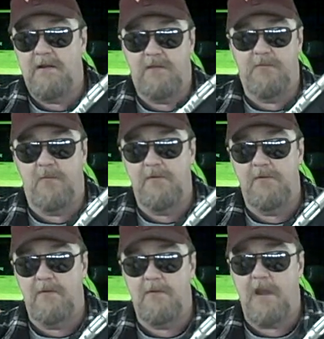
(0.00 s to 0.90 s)
Now, the
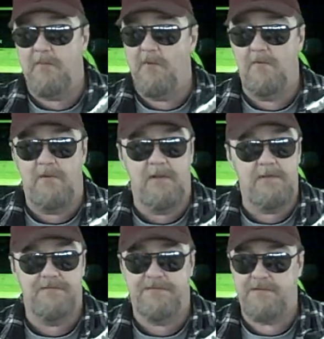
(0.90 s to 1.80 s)
Ruger, I'm going to
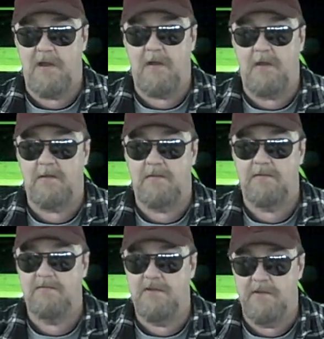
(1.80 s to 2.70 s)
leave stock.
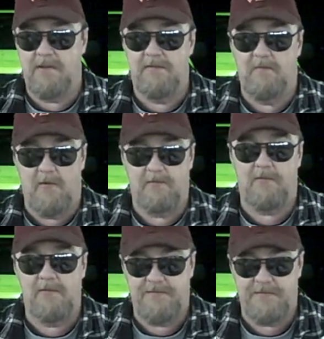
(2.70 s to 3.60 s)
You know, the
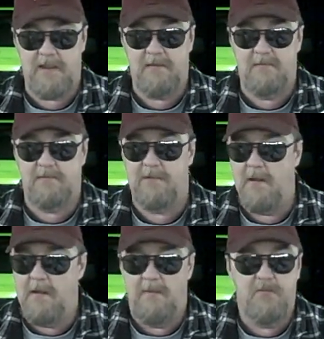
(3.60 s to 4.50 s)
Mark III standard,
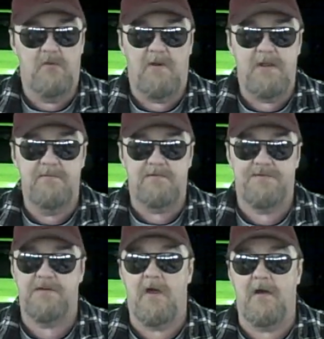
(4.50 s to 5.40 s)
I'm going to leave it
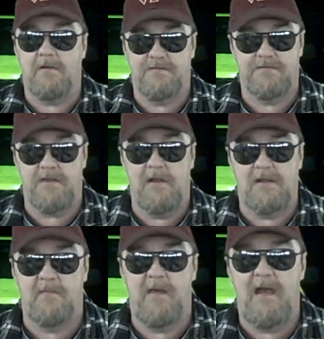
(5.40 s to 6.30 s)
stock just
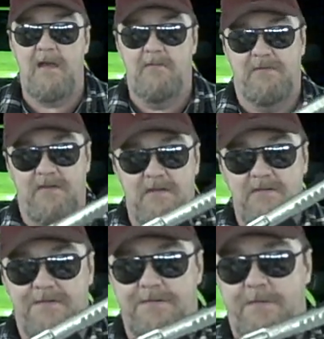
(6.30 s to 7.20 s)
like I buy it. But
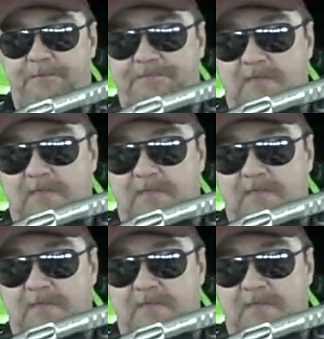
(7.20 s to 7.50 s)
this,